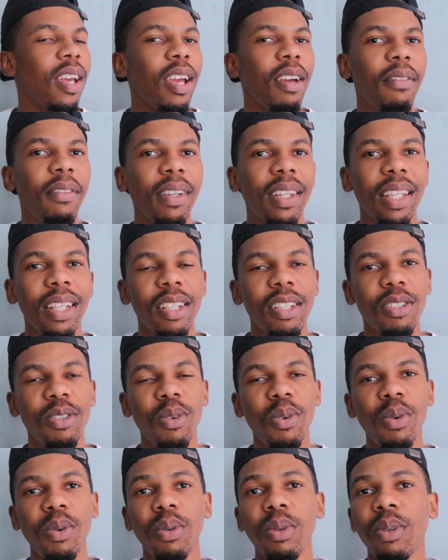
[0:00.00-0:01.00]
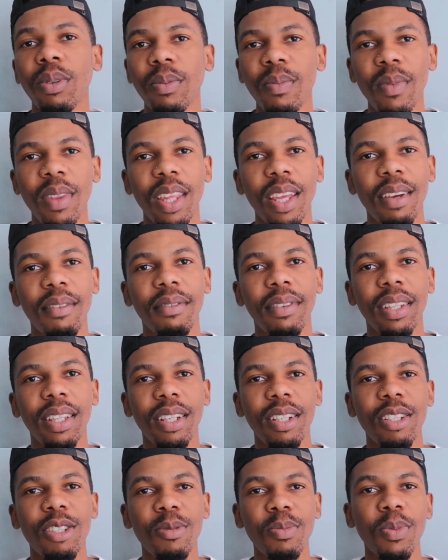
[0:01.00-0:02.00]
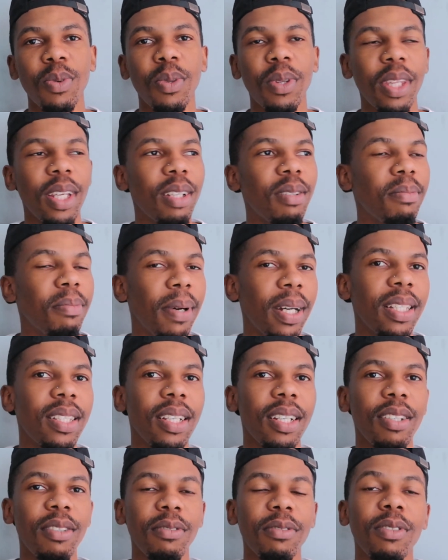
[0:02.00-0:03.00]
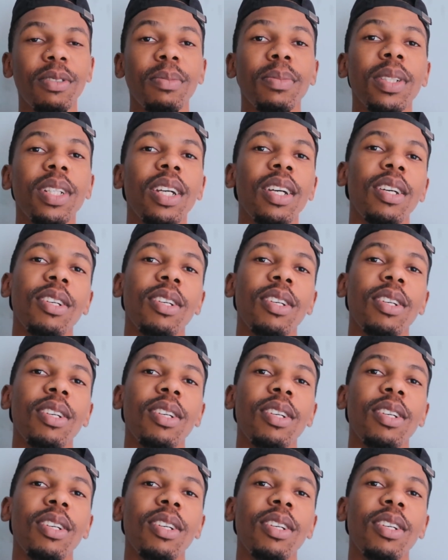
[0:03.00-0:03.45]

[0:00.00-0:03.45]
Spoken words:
Everything is cool, everything is smooth and butter, you feel me?